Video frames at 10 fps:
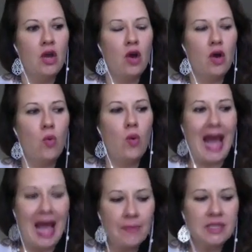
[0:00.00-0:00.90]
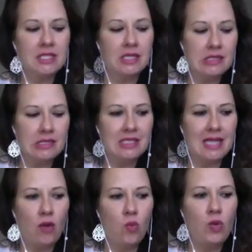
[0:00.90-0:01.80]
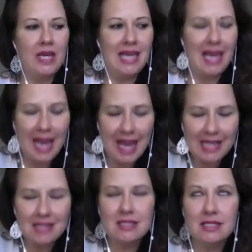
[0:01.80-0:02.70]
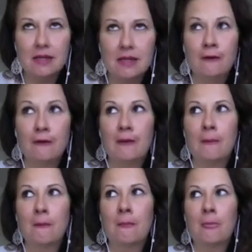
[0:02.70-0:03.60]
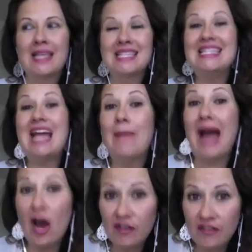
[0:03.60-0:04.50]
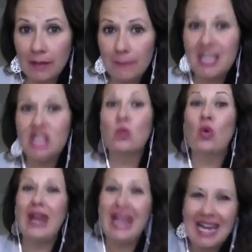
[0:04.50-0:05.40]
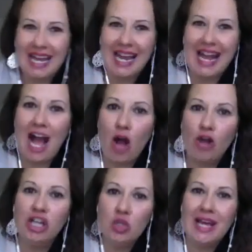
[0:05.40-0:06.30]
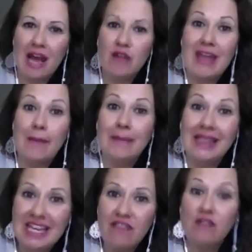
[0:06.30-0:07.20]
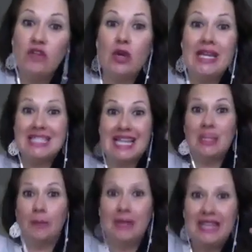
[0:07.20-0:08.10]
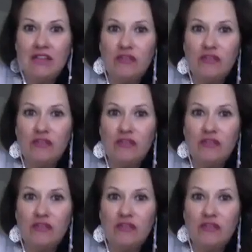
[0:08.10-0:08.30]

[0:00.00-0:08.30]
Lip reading: what happens is that we can't snap out of it, because we're in it. Like, how can you get out of that belief if you're inside the belief?